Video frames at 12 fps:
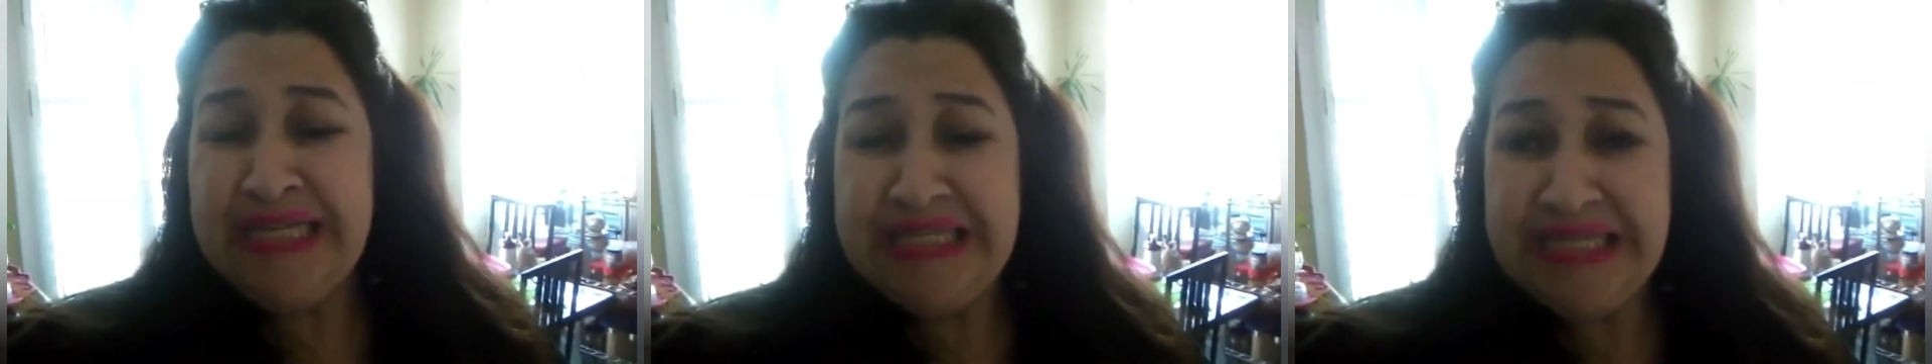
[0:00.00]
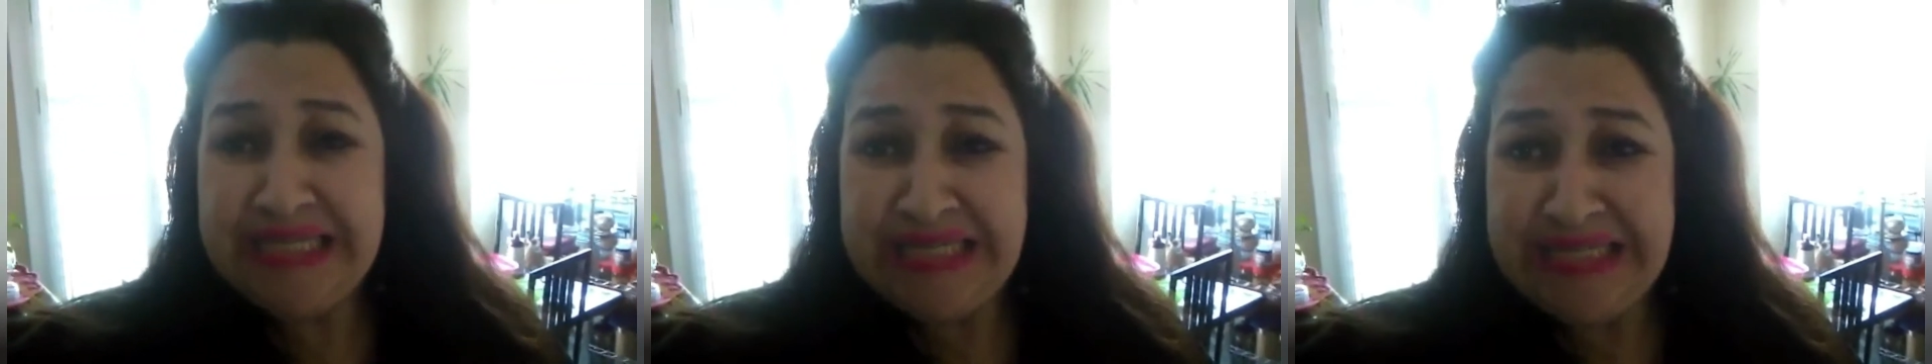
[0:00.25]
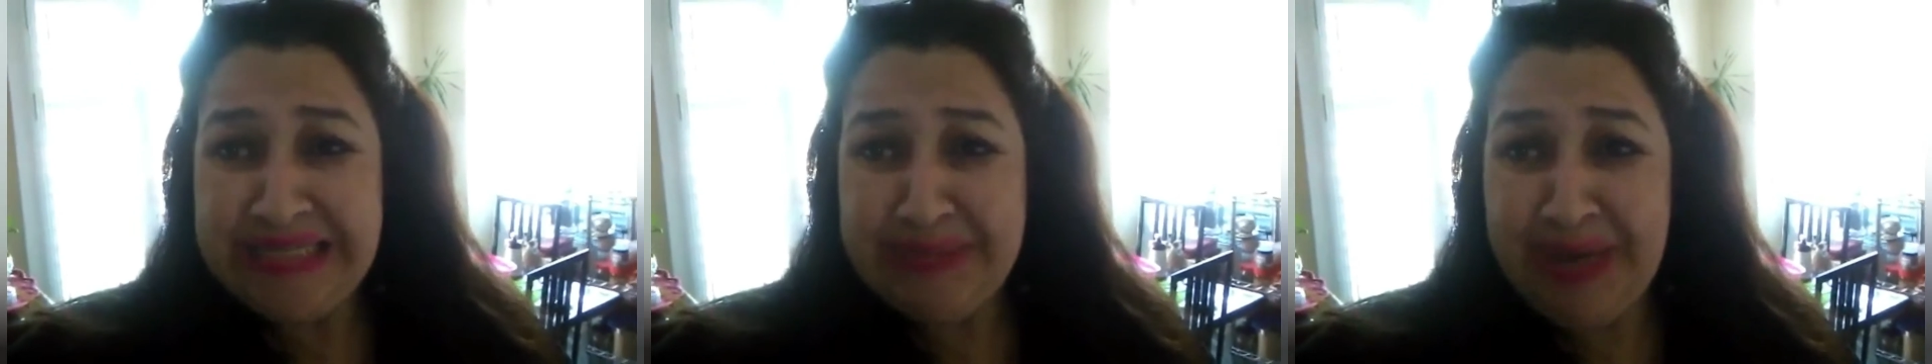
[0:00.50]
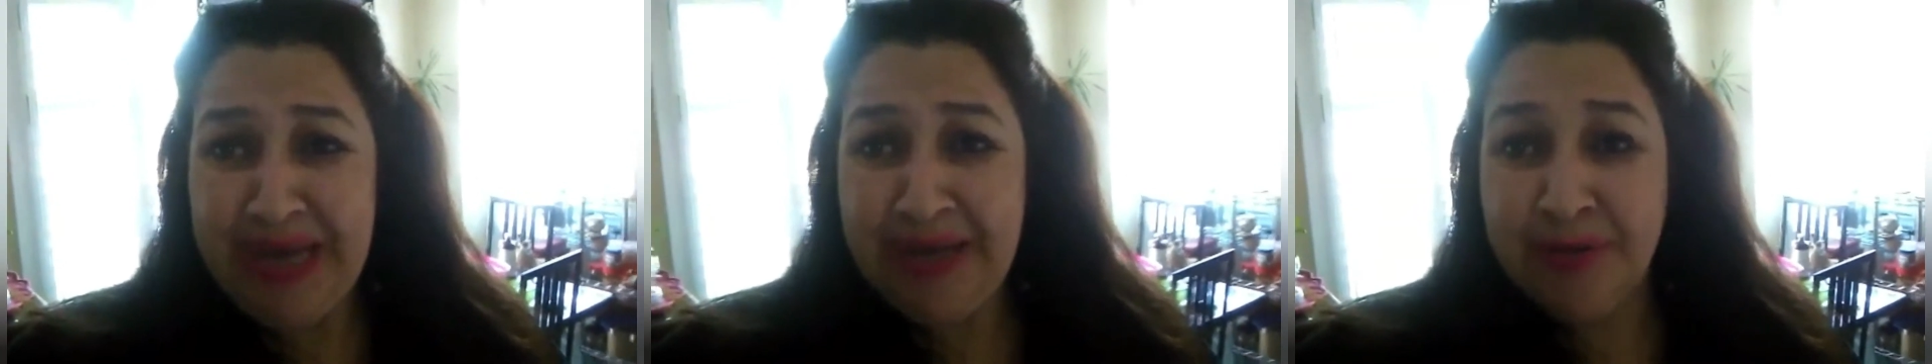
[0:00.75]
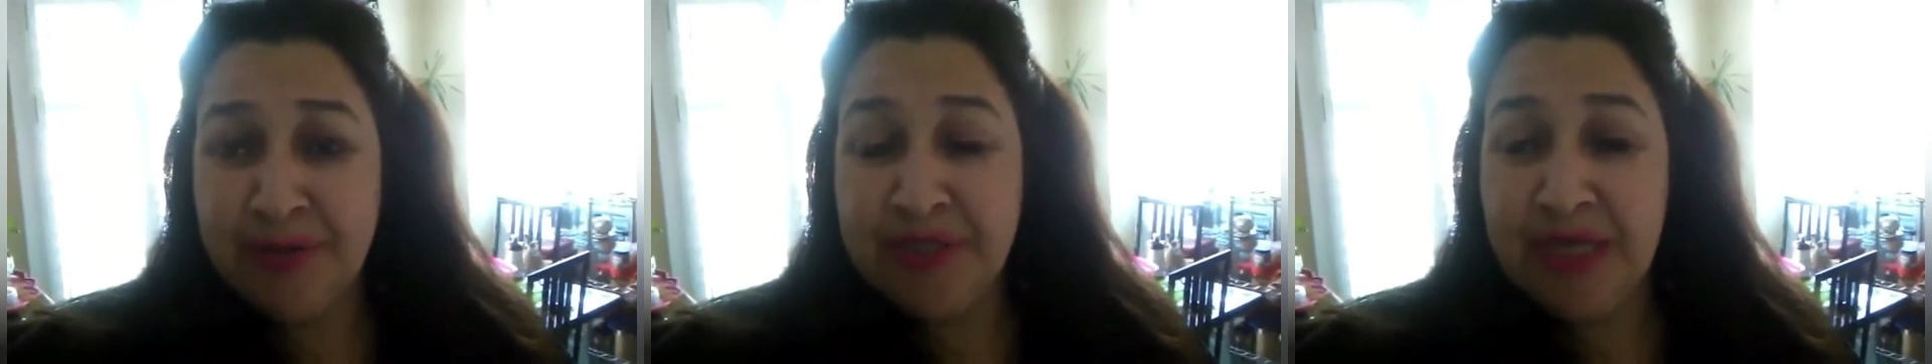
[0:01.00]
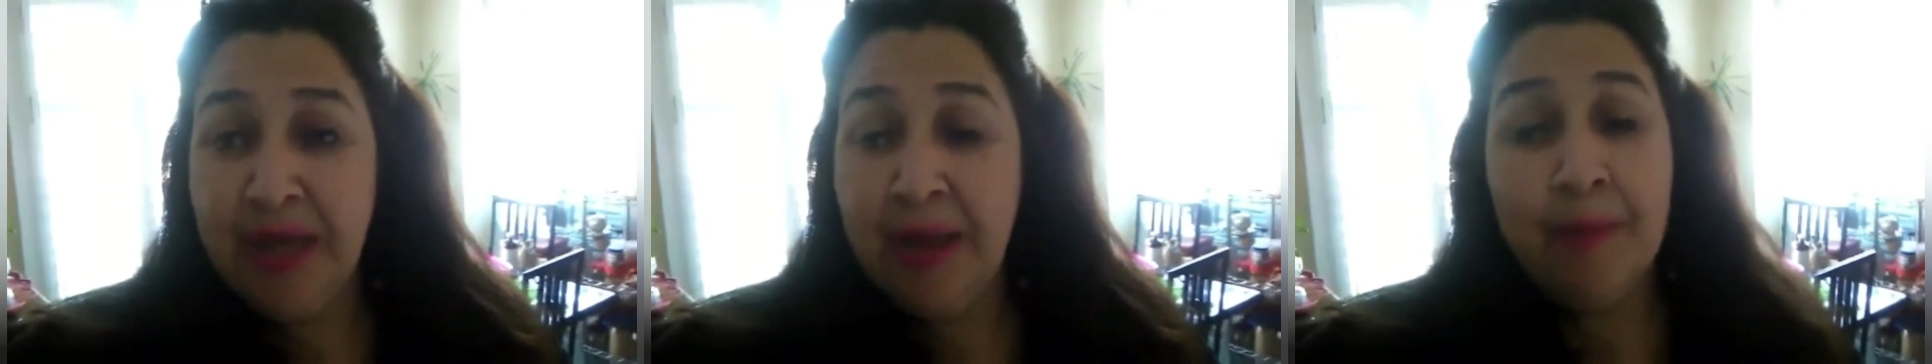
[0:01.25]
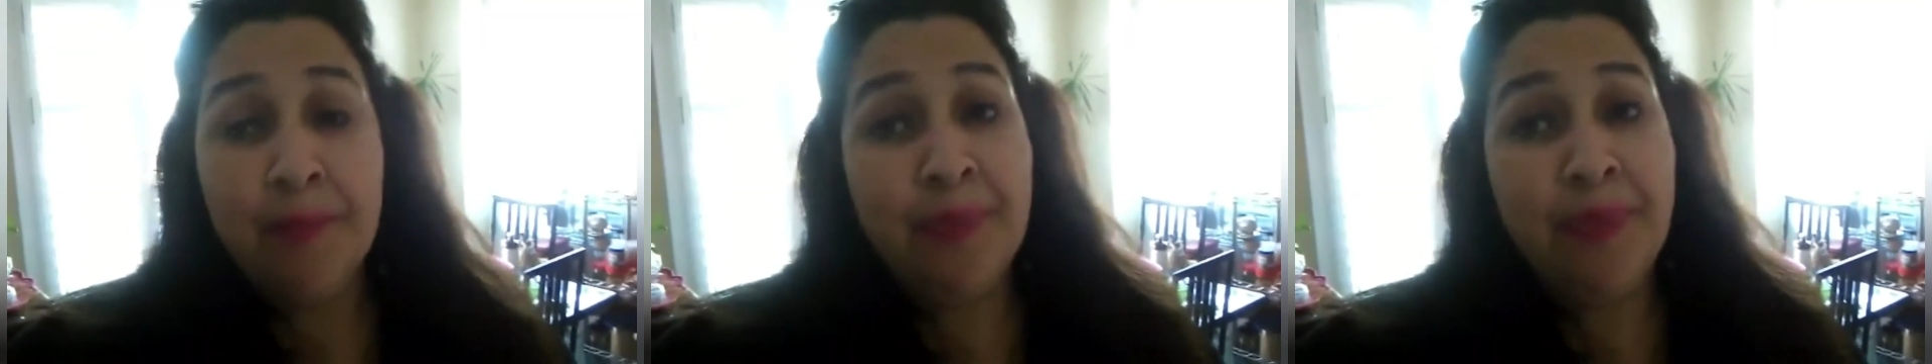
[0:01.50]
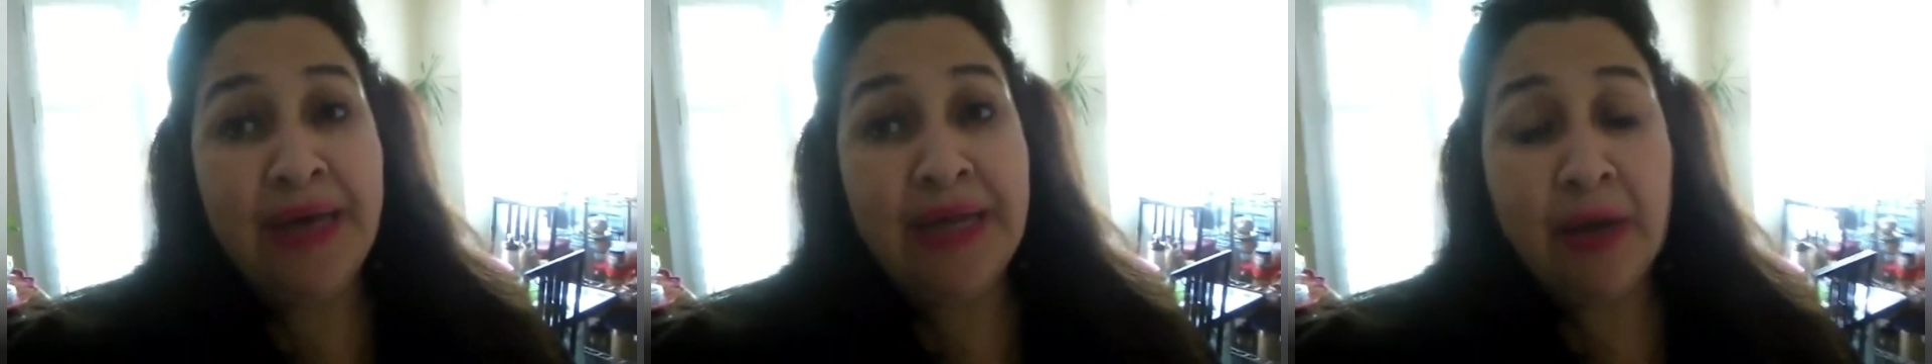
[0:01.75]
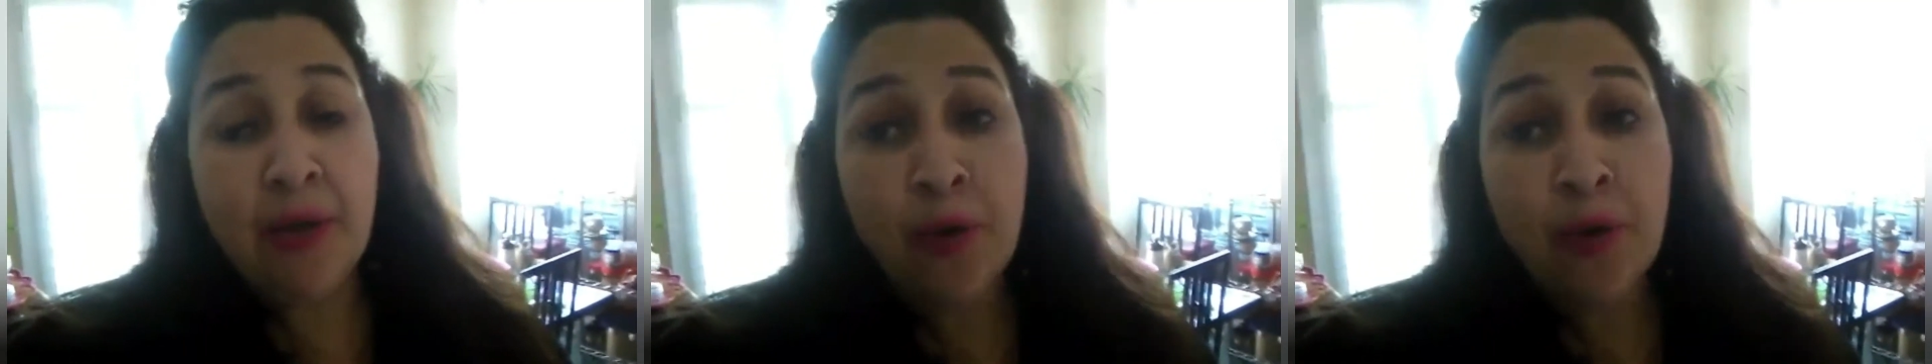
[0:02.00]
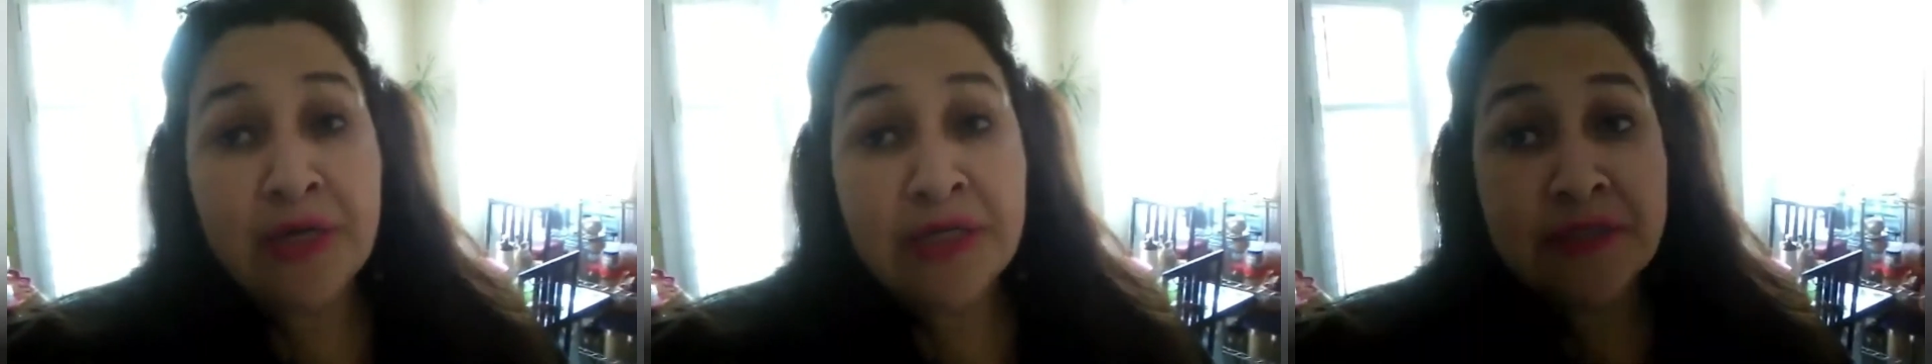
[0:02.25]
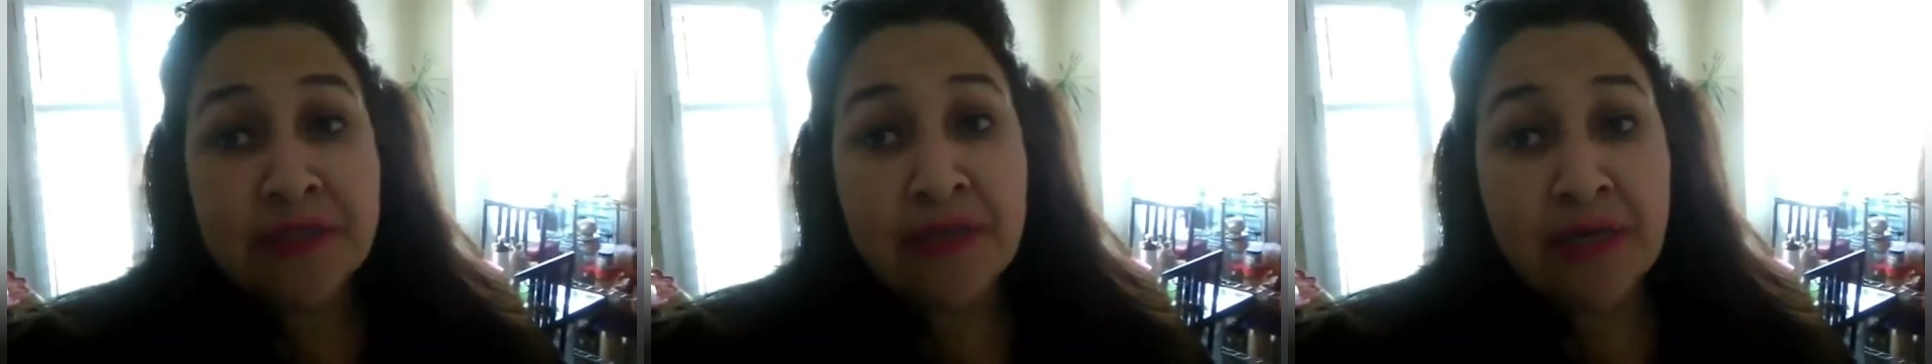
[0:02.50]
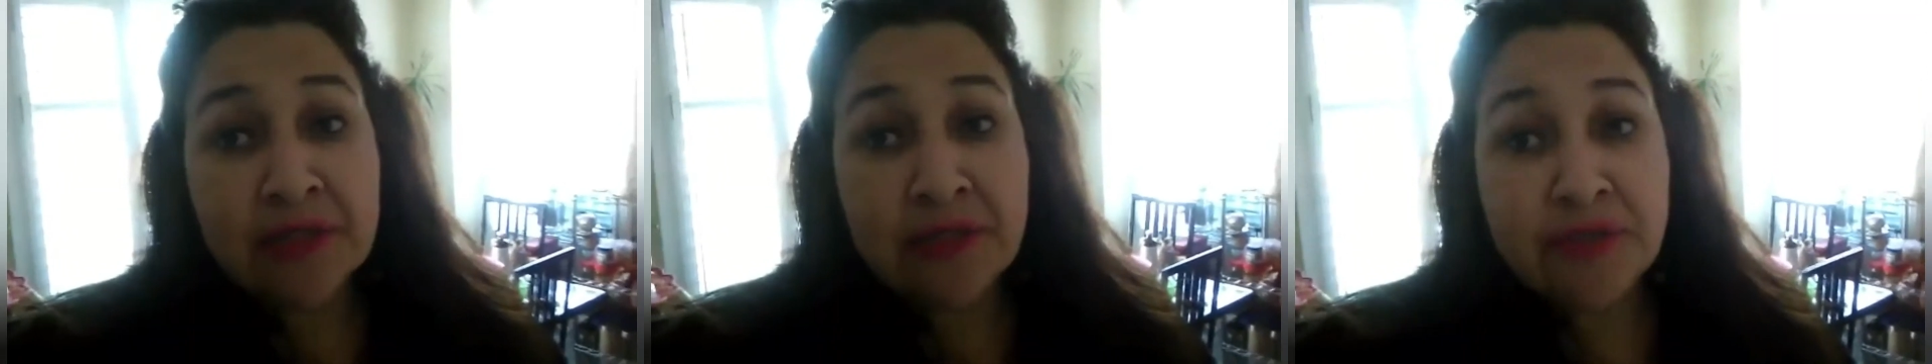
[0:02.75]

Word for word: 60 pounds. But according to Dr.